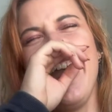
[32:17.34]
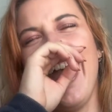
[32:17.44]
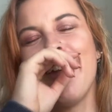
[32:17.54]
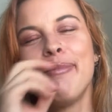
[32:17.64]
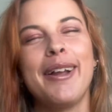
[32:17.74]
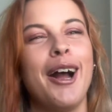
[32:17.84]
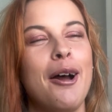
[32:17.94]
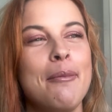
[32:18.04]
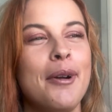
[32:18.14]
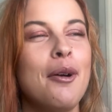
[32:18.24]
and
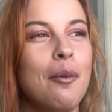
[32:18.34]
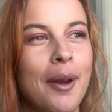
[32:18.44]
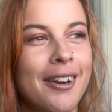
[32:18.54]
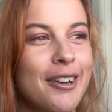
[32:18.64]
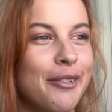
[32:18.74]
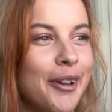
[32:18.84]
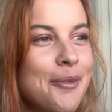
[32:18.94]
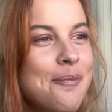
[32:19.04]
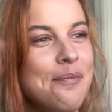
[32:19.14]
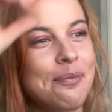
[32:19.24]
become aware of
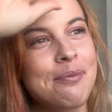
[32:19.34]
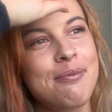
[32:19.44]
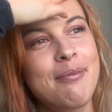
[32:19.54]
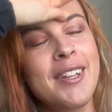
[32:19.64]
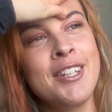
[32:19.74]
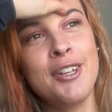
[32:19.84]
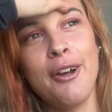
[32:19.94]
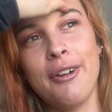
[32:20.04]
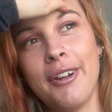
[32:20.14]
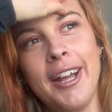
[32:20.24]
it.
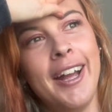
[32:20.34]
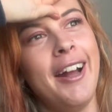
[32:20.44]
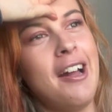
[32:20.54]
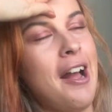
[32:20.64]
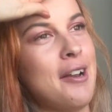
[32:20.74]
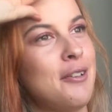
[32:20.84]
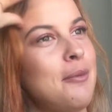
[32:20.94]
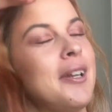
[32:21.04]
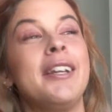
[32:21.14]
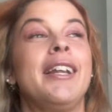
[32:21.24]
So I know
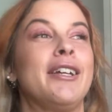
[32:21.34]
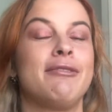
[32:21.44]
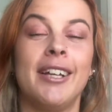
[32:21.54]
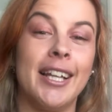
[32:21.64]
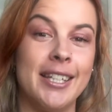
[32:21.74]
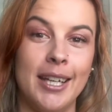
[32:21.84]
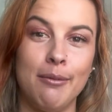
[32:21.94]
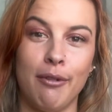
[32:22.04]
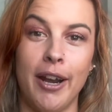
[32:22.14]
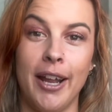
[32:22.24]
I'm getting like really
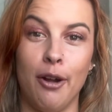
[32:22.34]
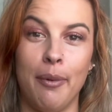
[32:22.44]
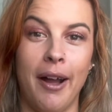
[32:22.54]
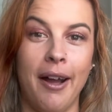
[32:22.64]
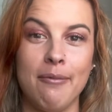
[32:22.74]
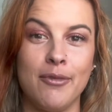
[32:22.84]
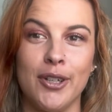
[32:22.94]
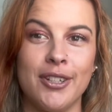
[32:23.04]
deep right now, but I'm